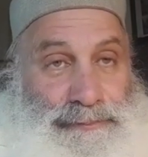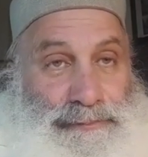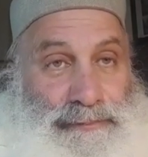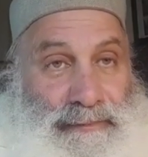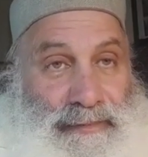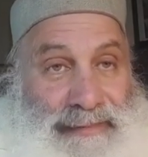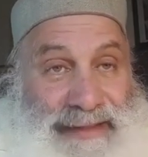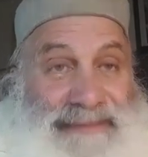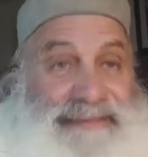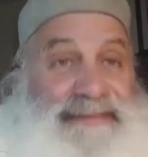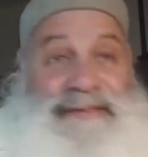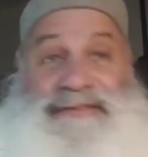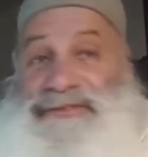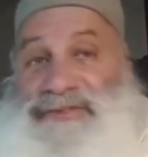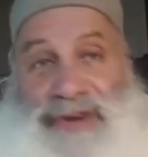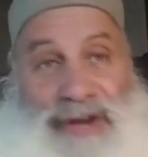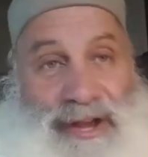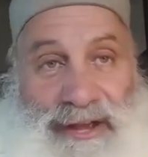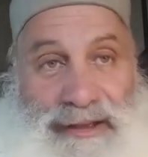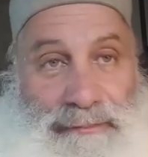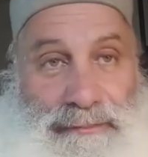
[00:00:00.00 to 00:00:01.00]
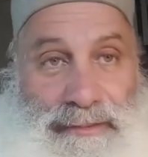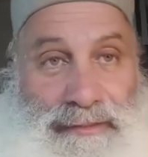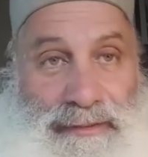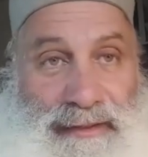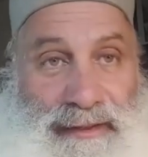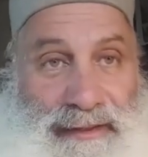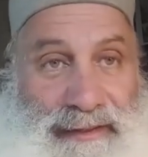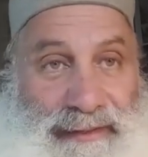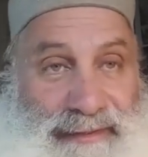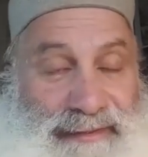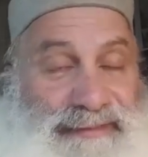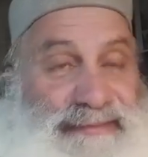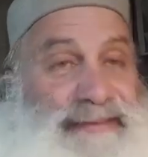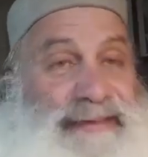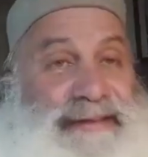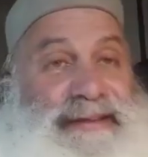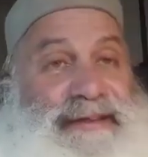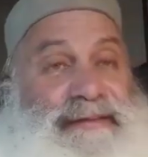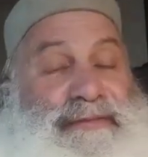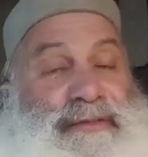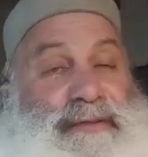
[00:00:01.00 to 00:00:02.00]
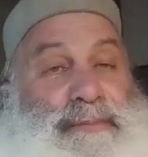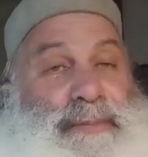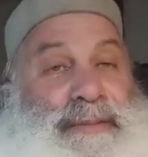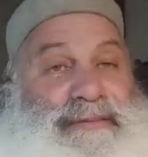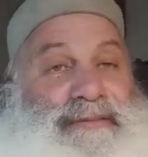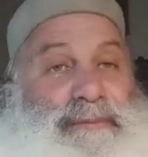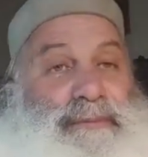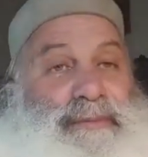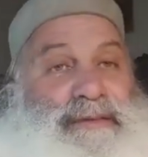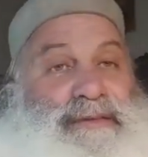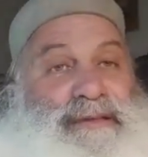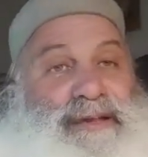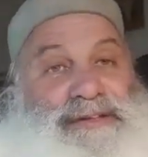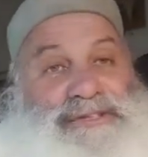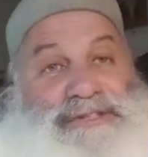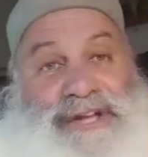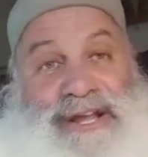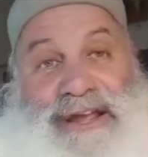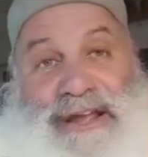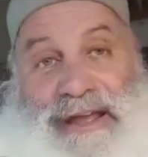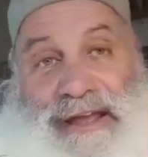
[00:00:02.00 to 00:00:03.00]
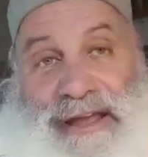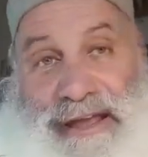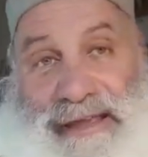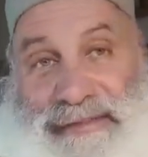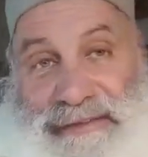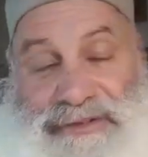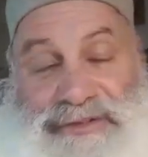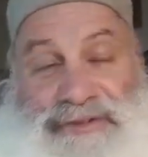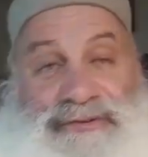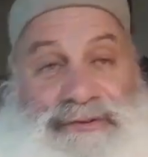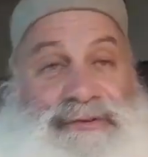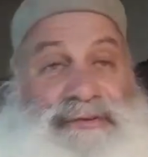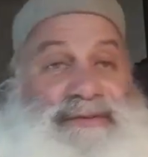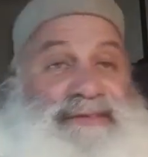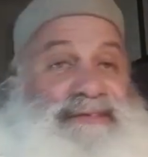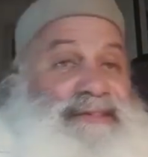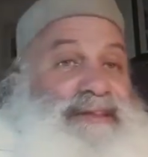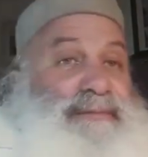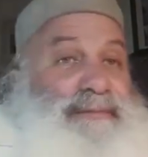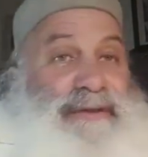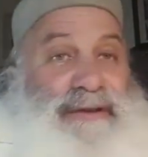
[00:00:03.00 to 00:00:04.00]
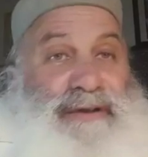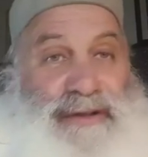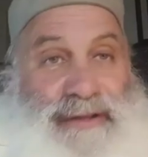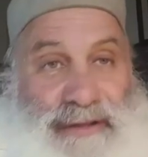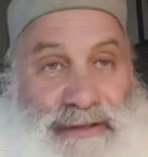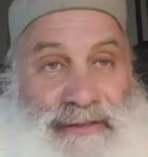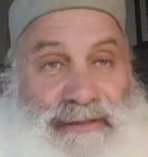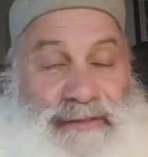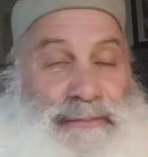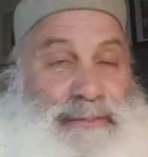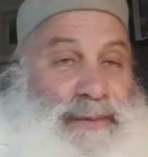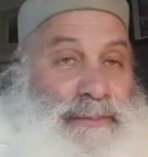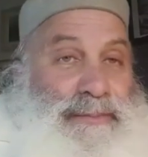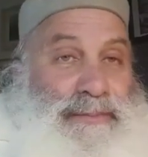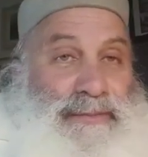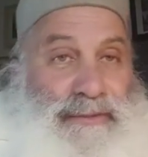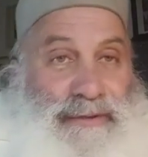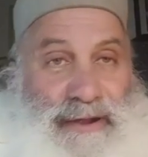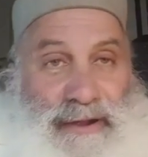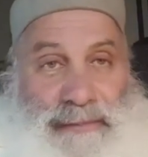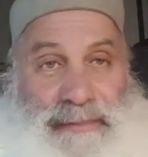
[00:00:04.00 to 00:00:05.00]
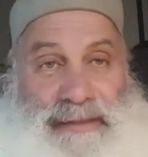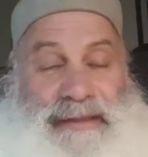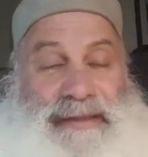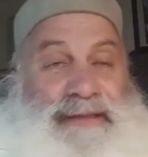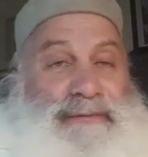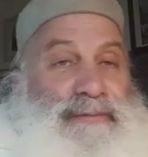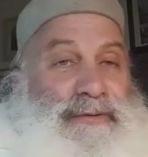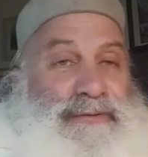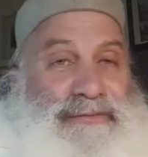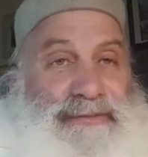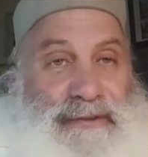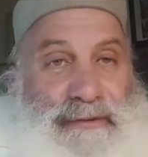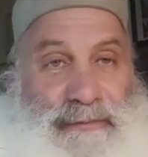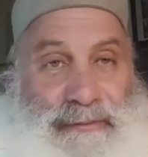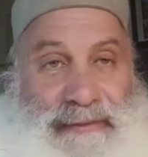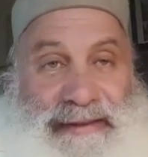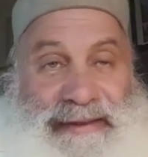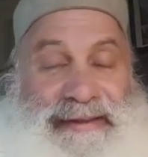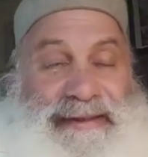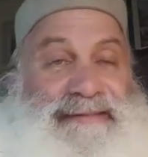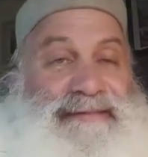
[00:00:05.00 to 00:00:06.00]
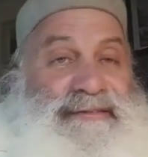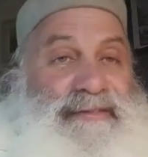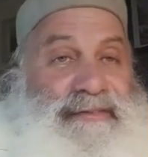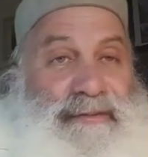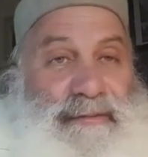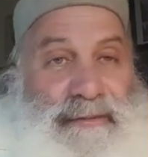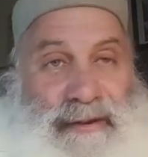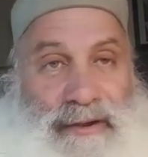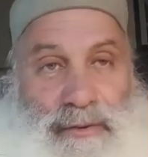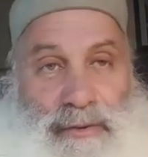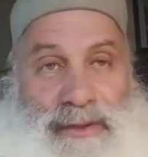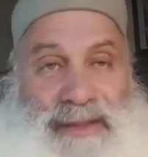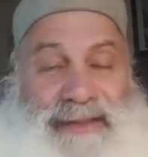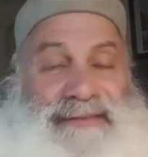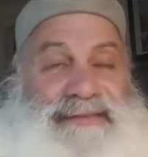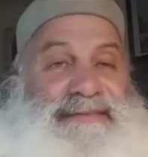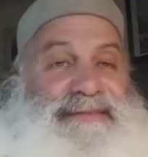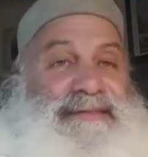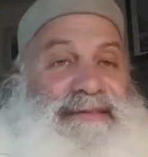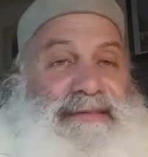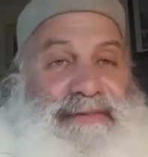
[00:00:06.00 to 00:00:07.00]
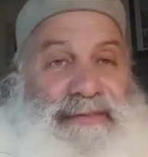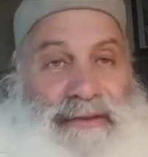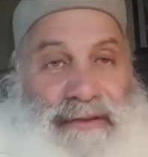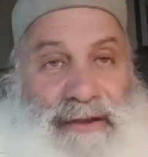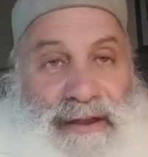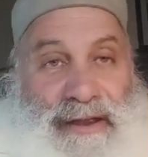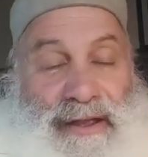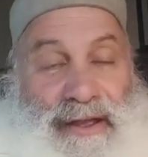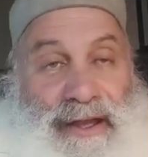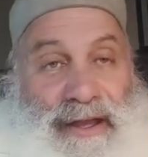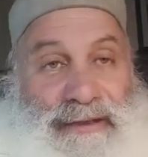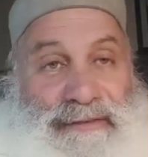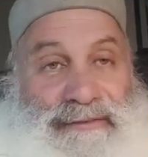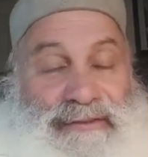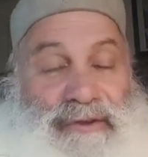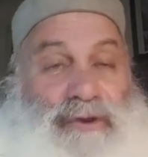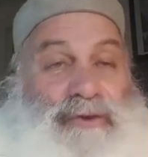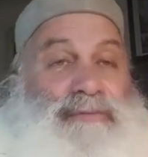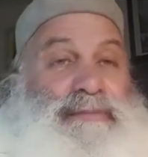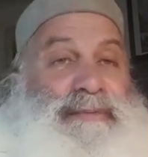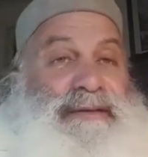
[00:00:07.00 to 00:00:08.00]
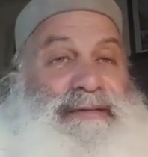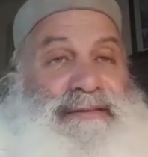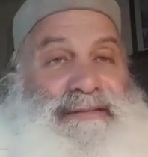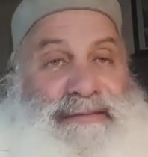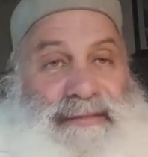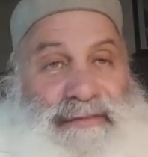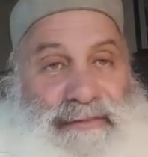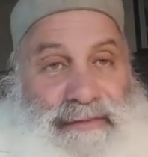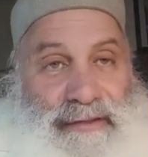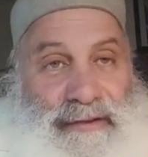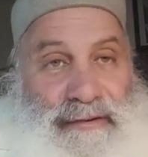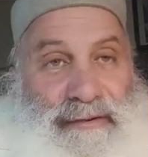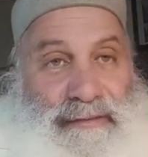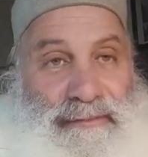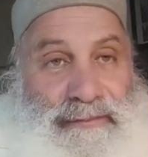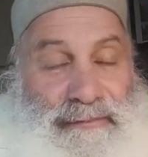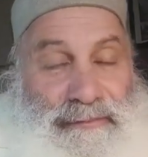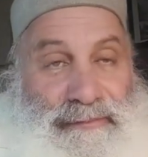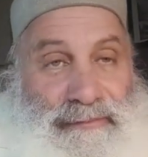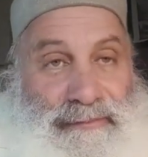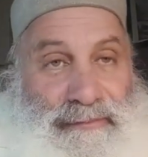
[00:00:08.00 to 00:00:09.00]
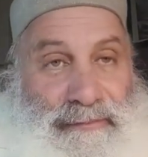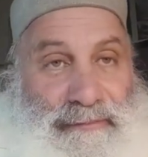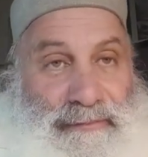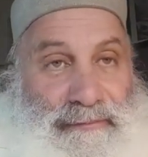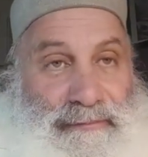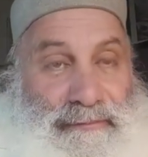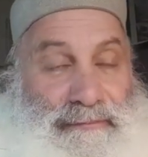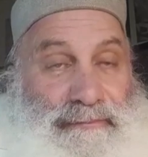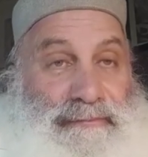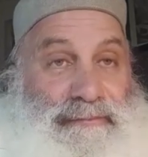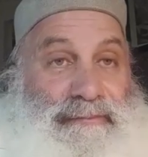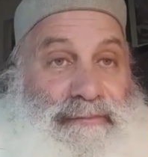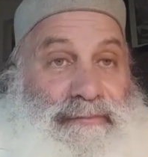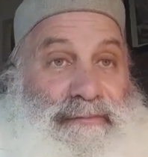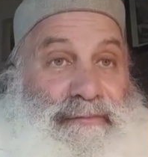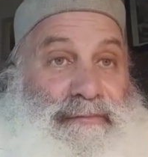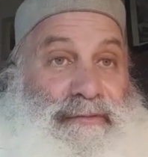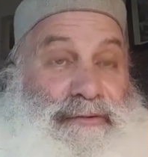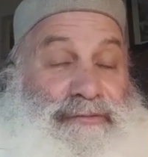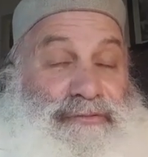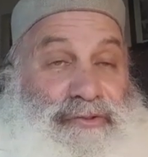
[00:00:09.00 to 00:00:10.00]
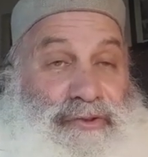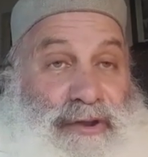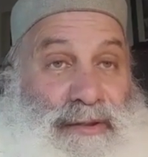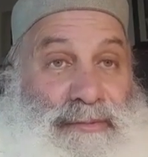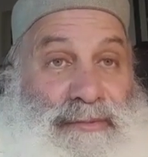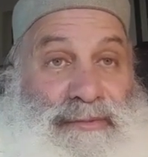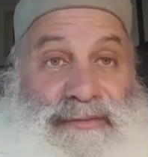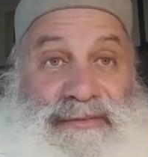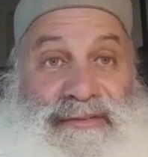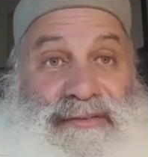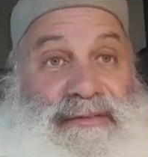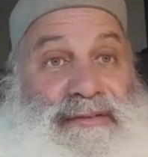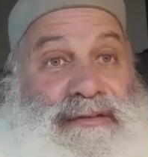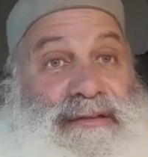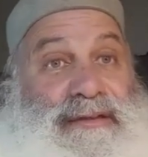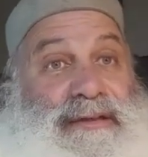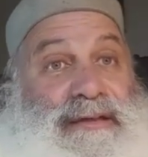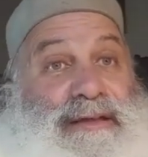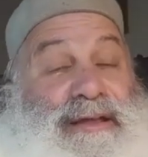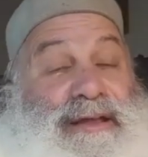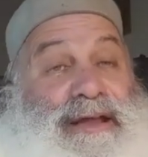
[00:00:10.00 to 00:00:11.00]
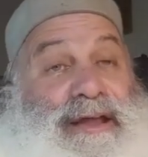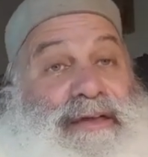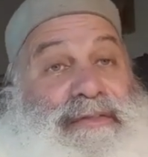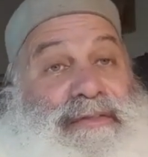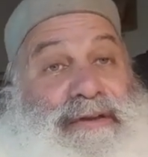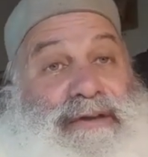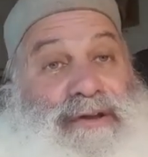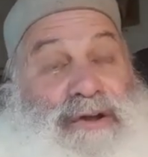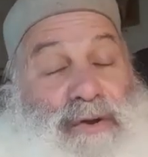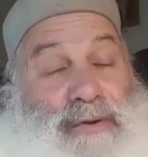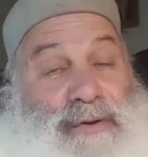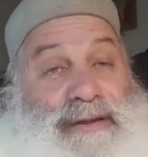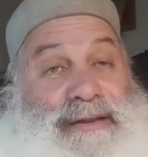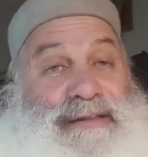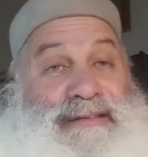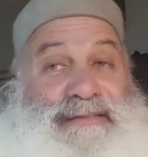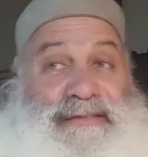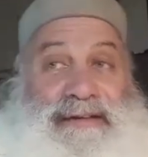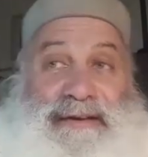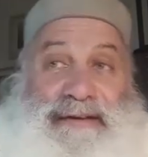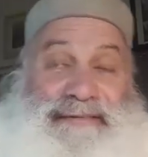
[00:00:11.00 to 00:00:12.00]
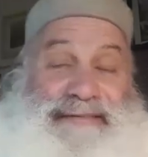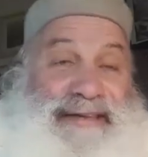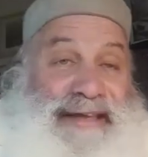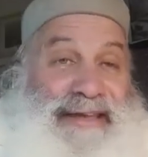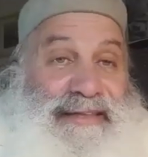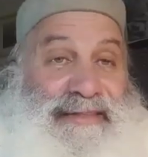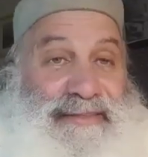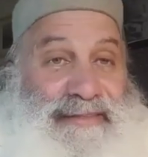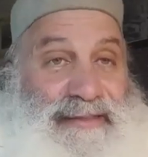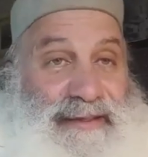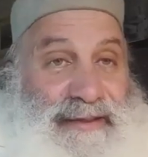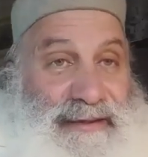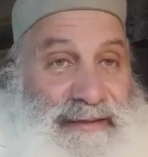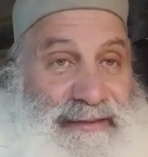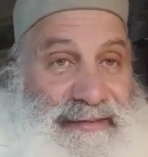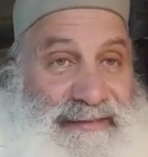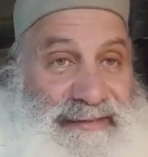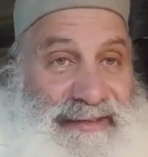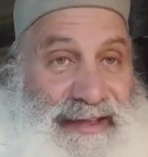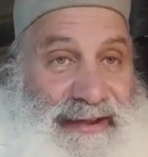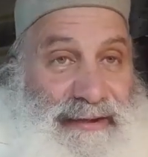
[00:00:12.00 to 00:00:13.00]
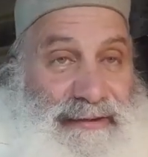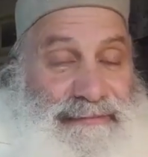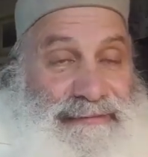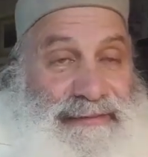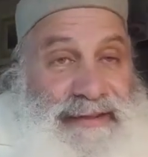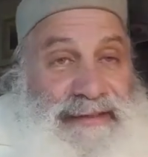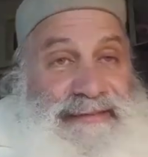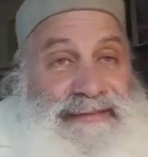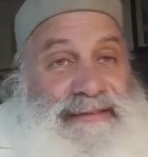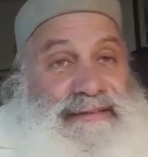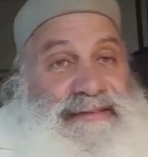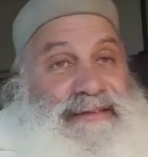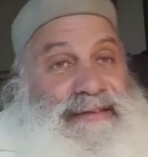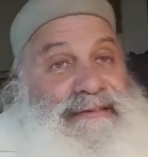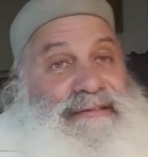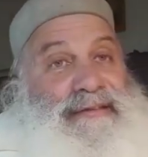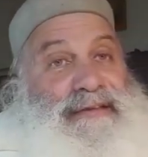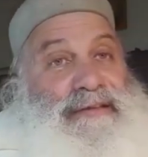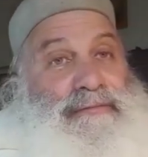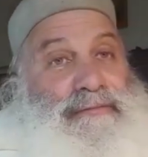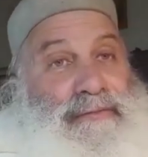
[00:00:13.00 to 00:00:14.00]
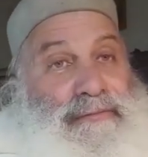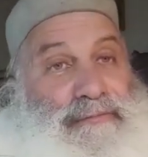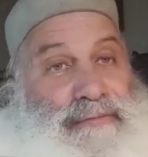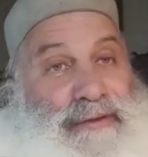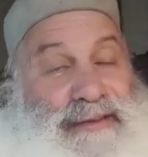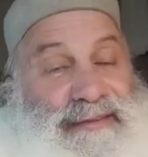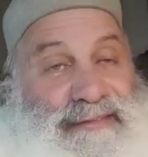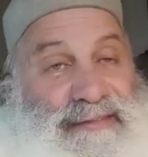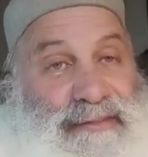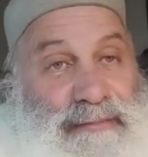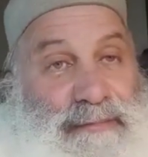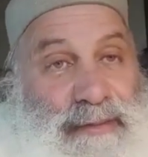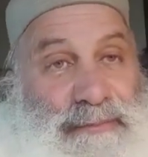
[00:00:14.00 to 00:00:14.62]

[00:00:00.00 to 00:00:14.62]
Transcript: That's his job. He's sitting in the Beit HaMikdash in Jerusalem, and all the people are coming in with their needs and their requests and their atonements and their troubles. And the Kohen is there to take their sacrifices and raise them up